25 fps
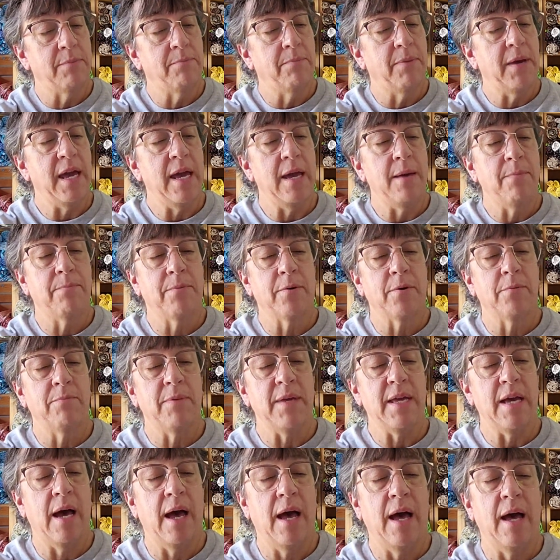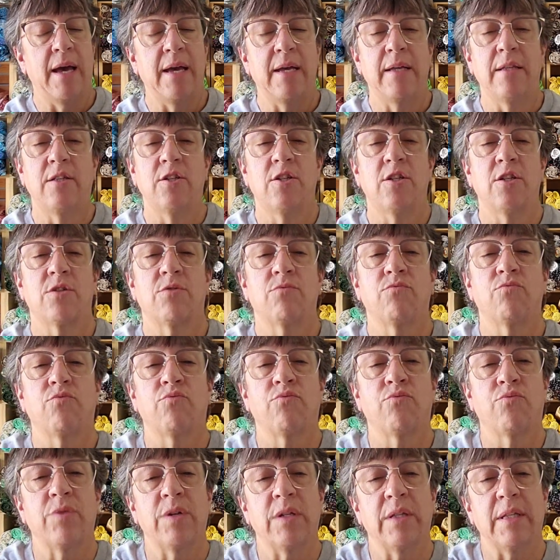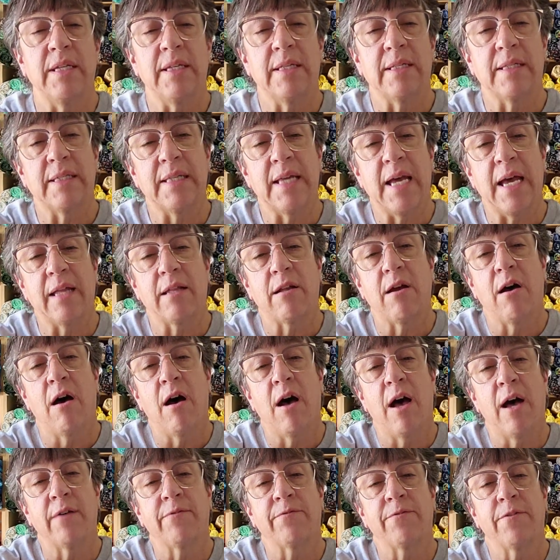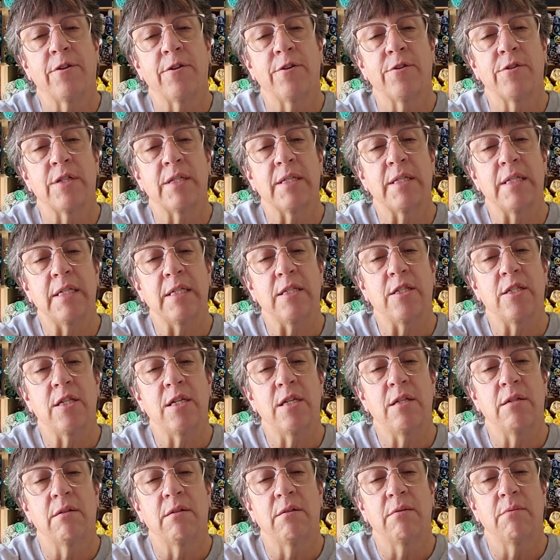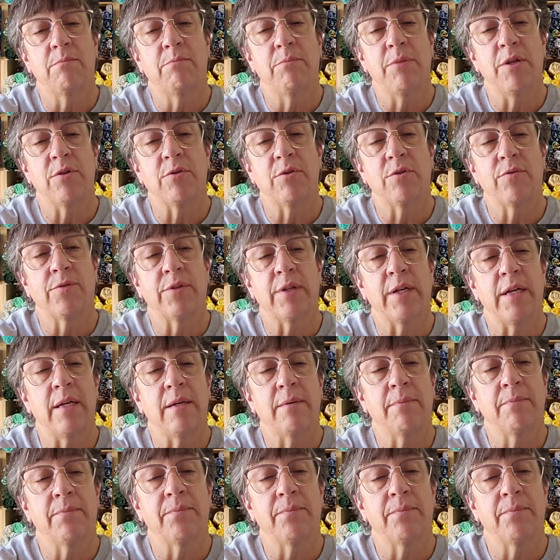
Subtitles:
paper behind just really set off her stitching beautifully.